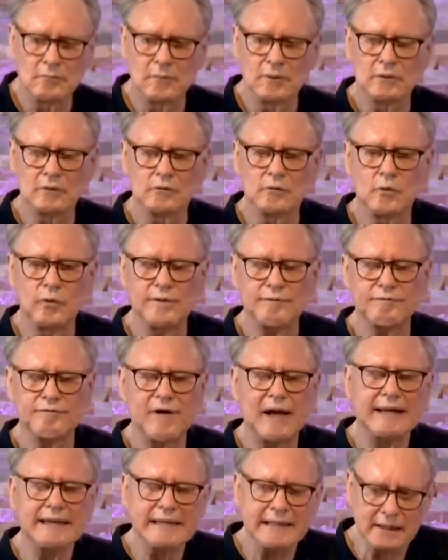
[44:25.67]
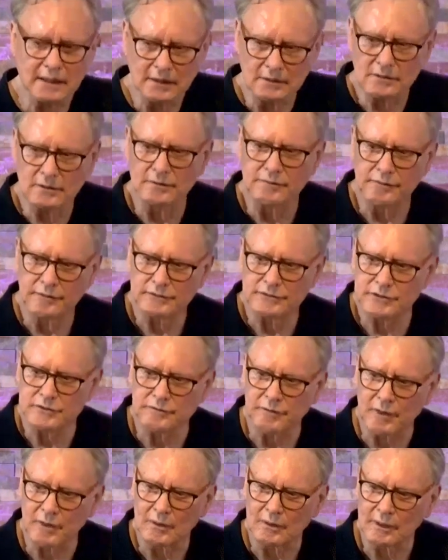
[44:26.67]
Quit fighting it, first
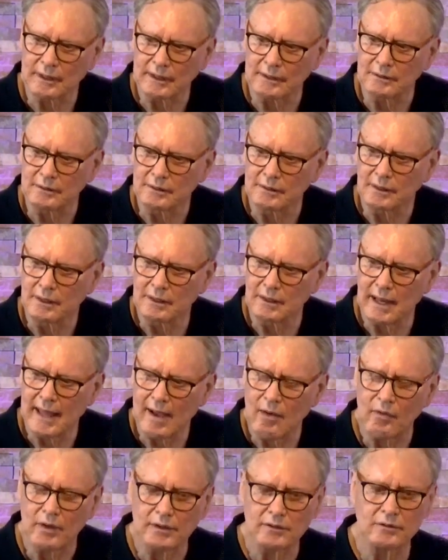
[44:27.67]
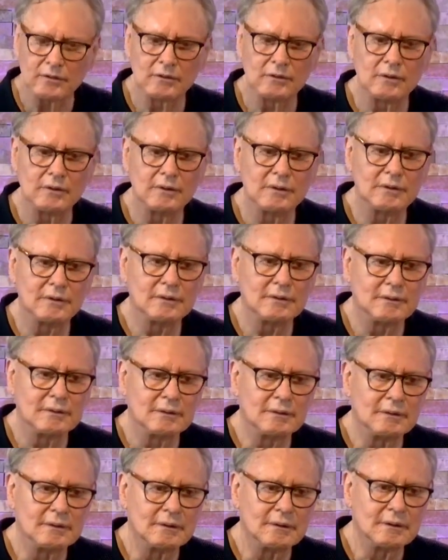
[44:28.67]
of all, and allow it.
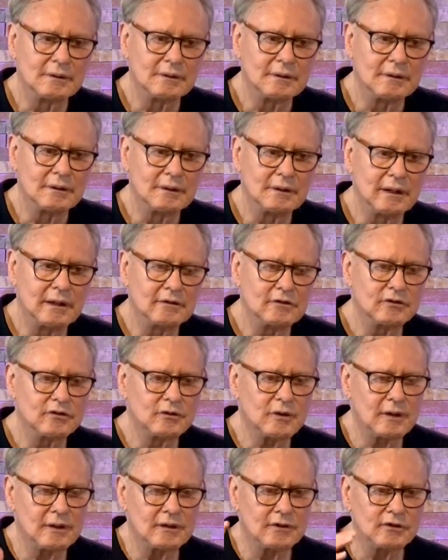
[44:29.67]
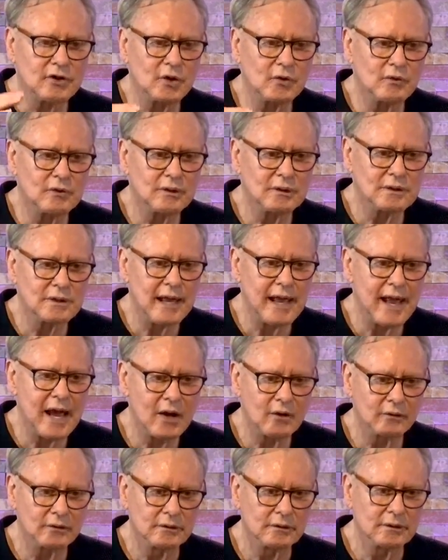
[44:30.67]
And just try to tone it
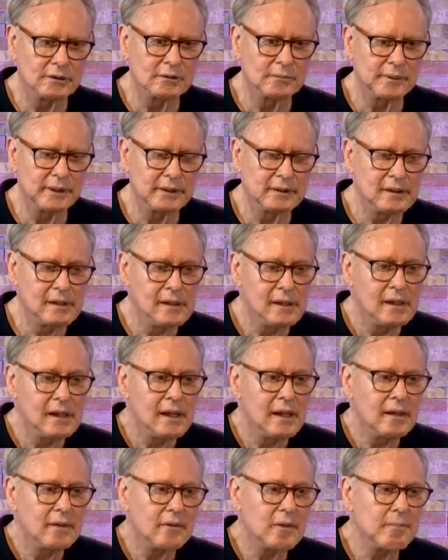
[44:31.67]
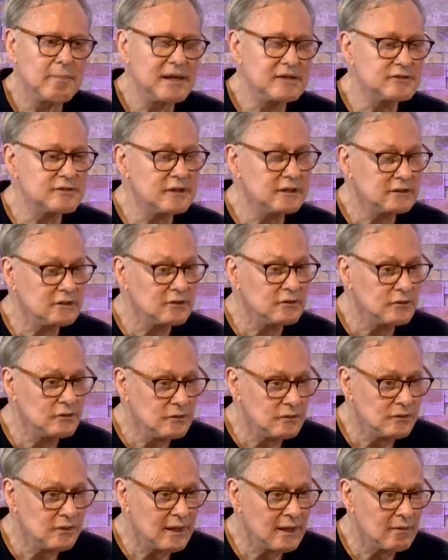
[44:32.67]
down a little bit. The best thing to
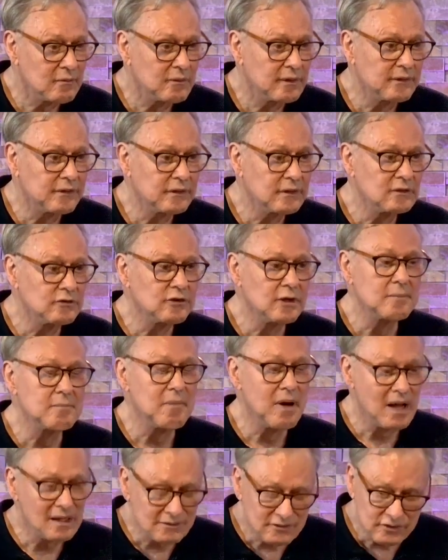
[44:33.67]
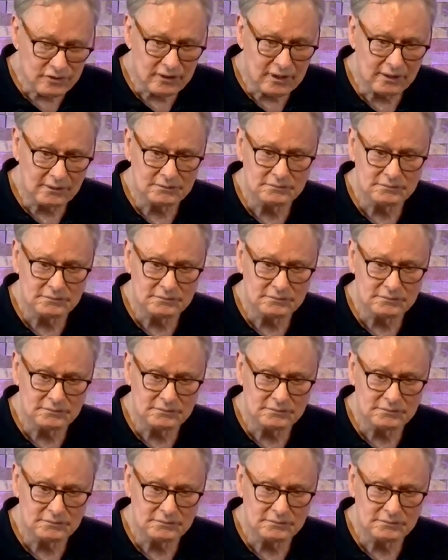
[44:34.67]
do that with is a mantra.